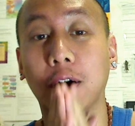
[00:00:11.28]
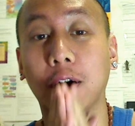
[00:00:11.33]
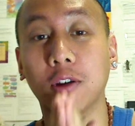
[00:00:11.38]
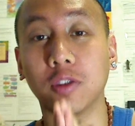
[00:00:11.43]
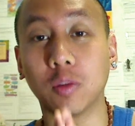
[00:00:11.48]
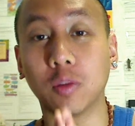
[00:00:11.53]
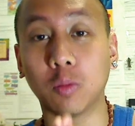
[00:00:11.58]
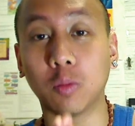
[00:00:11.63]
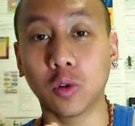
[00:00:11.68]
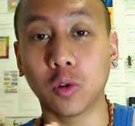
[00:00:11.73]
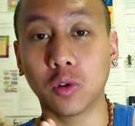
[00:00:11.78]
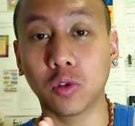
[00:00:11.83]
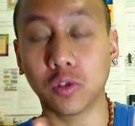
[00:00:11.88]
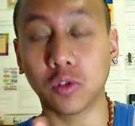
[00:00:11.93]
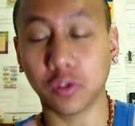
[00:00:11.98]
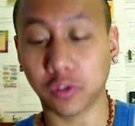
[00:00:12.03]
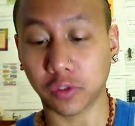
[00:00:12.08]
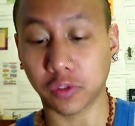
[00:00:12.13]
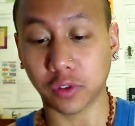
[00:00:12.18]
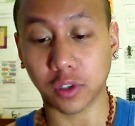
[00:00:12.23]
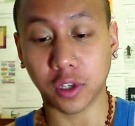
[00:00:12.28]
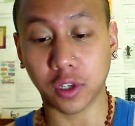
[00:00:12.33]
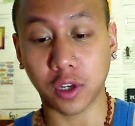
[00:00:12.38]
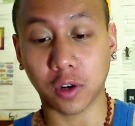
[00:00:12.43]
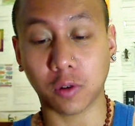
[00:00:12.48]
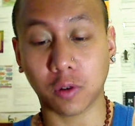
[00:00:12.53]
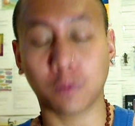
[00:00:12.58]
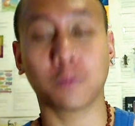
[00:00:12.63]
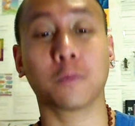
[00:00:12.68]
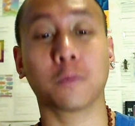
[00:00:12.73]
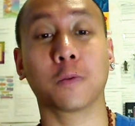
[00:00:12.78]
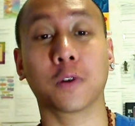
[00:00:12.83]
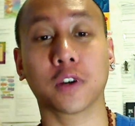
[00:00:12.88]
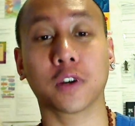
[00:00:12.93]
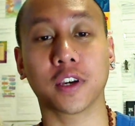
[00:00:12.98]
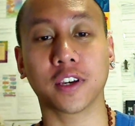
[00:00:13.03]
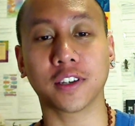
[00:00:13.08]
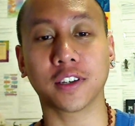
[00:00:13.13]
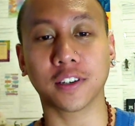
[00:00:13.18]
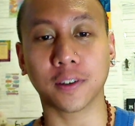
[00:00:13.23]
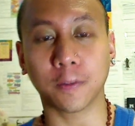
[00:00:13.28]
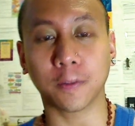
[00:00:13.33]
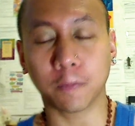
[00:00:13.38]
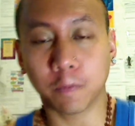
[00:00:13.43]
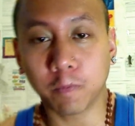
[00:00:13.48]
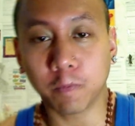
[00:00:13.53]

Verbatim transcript: on the move, working,